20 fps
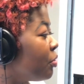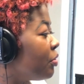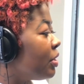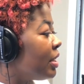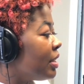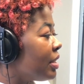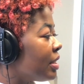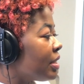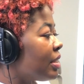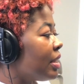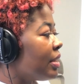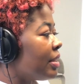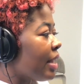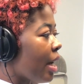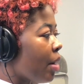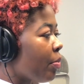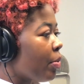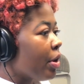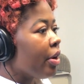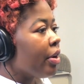you need to sit
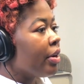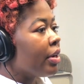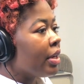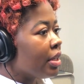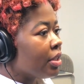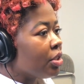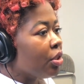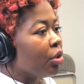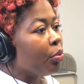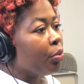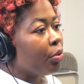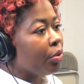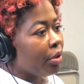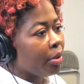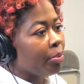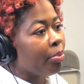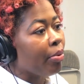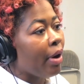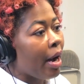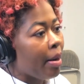down with her and get to the root
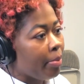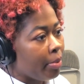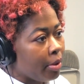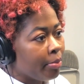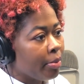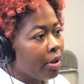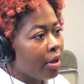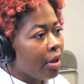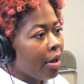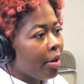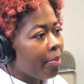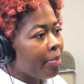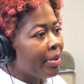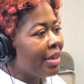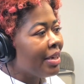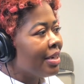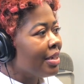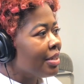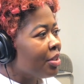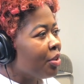of the problem.
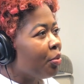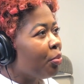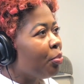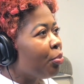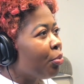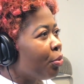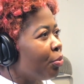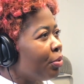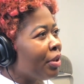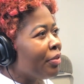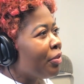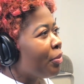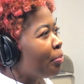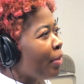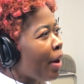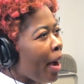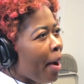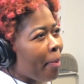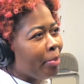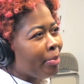Because the root of the
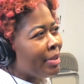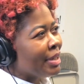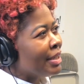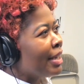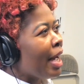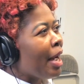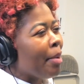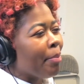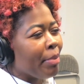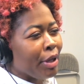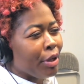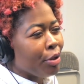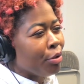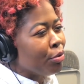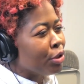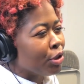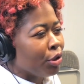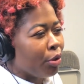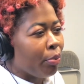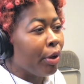problem is not me
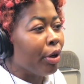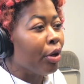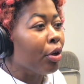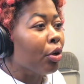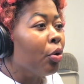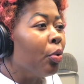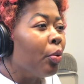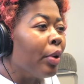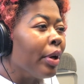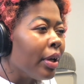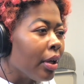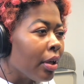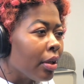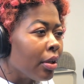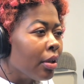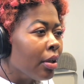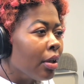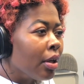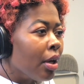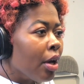using the word queen.
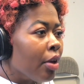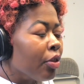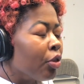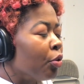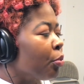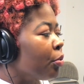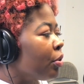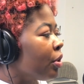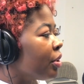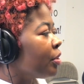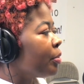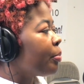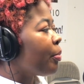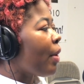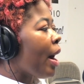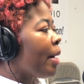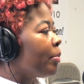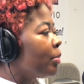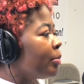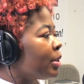The root of the
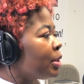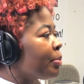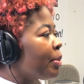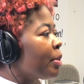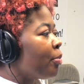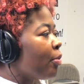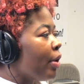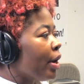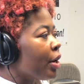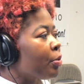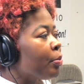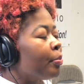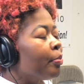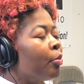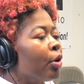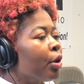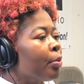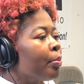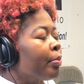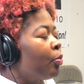problem is
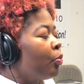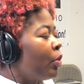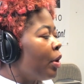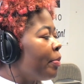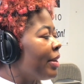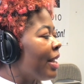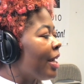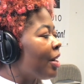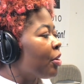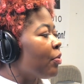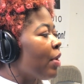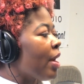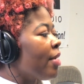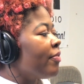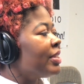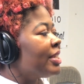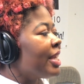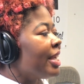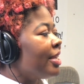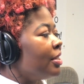more women are
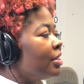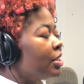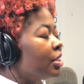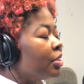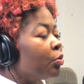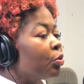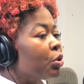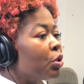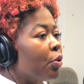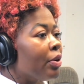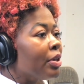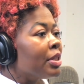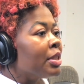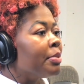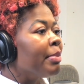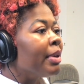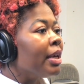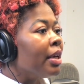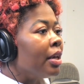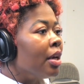gravitating
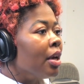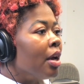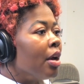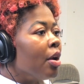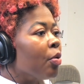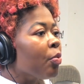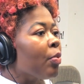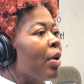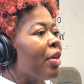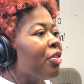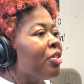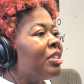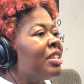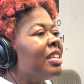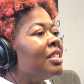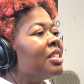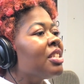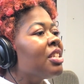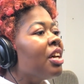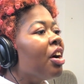towards me rather
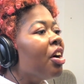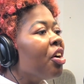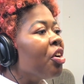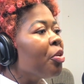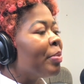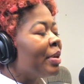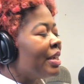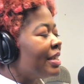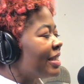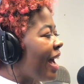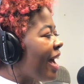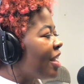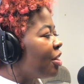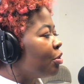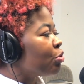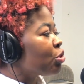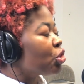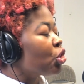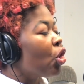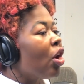than to her, because I
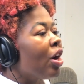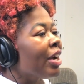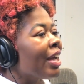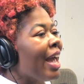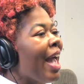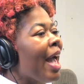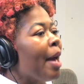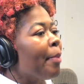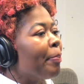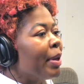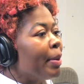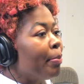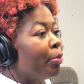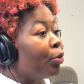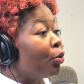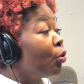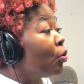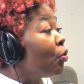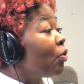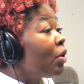don't talk at
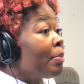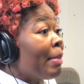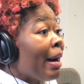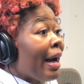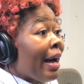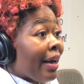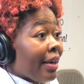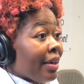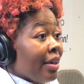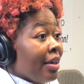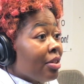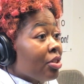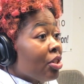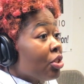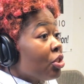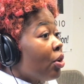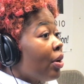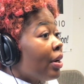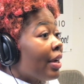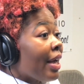people. Who am I to
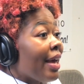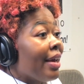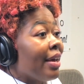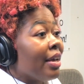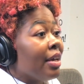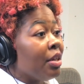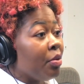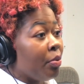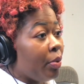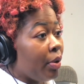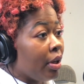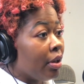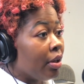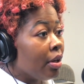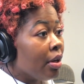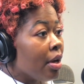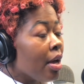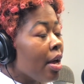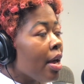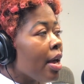talk at anyone?
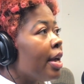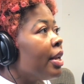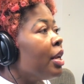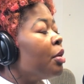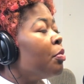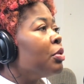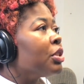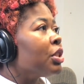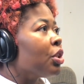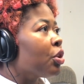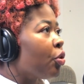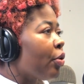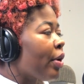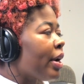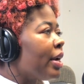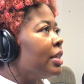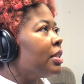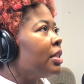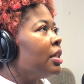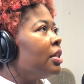And it was a
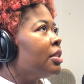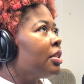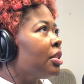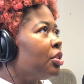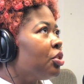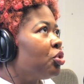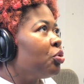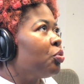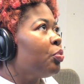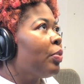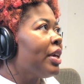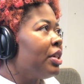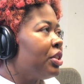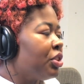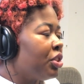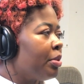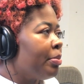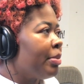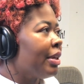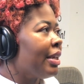crazy
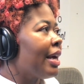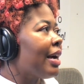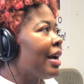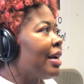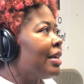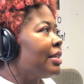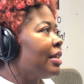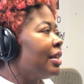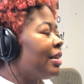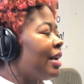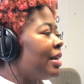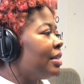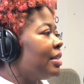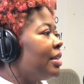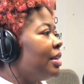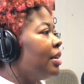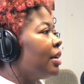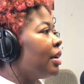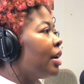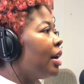situation, but like I said, I
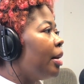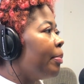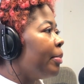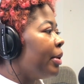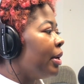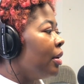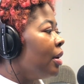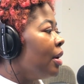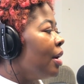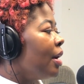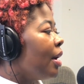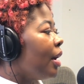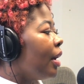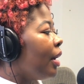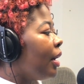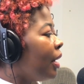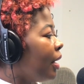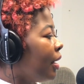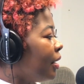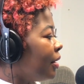seen it coming,
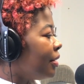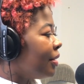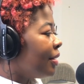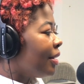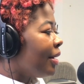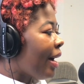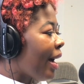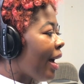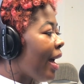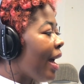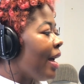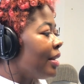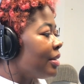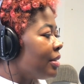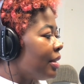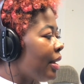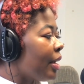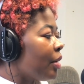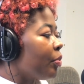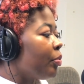and I had
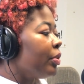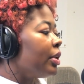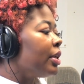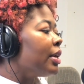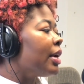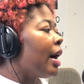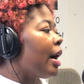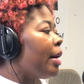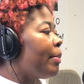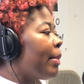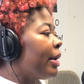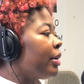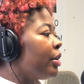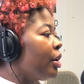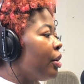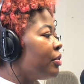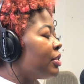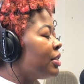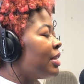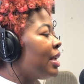to like really calm my
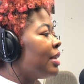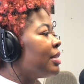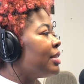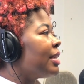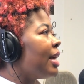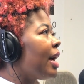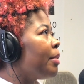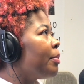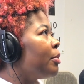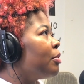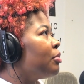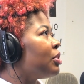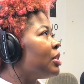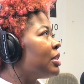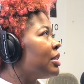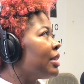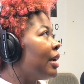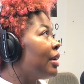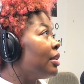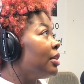nerves. At the time, it was
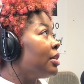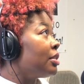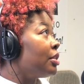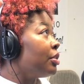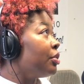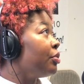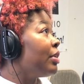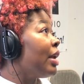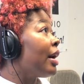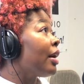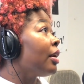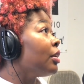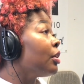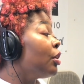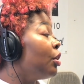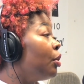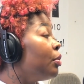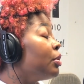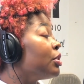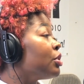just like, listen, you're not going to
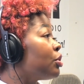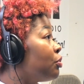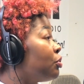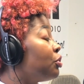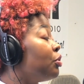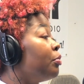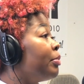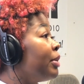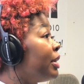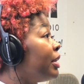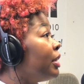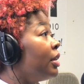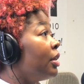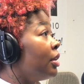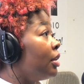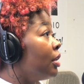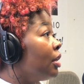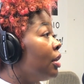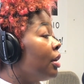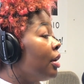go on social
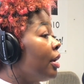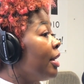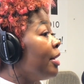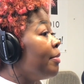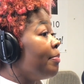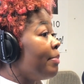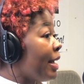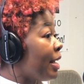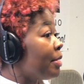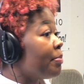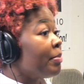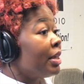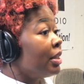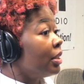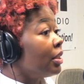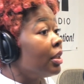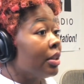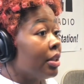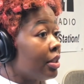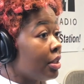media and make me
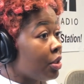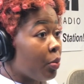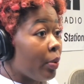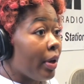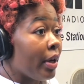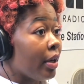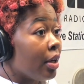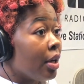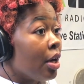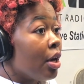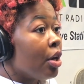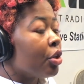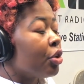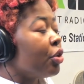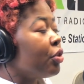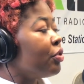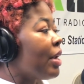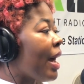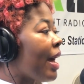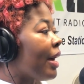look this way.
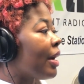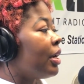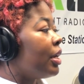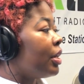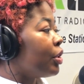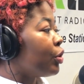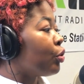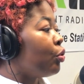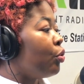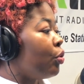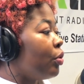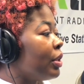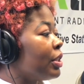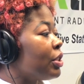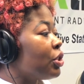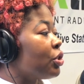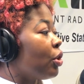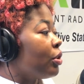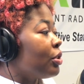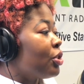You're not going
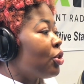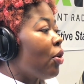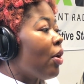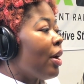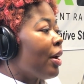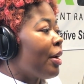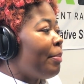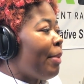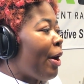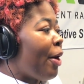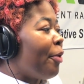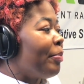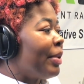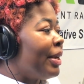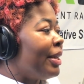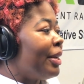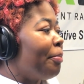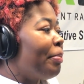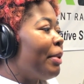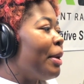to talk about
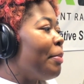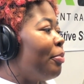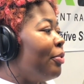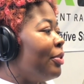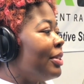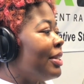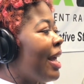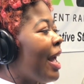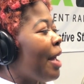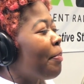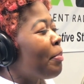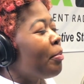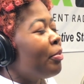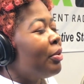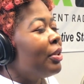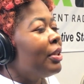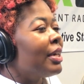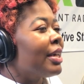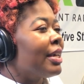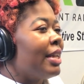me to people and then have
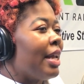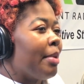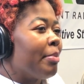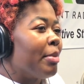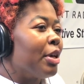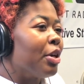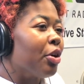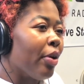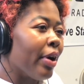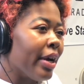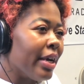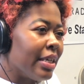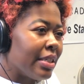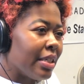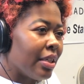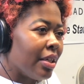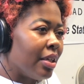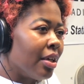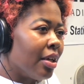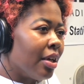people looking at me
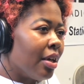crazy.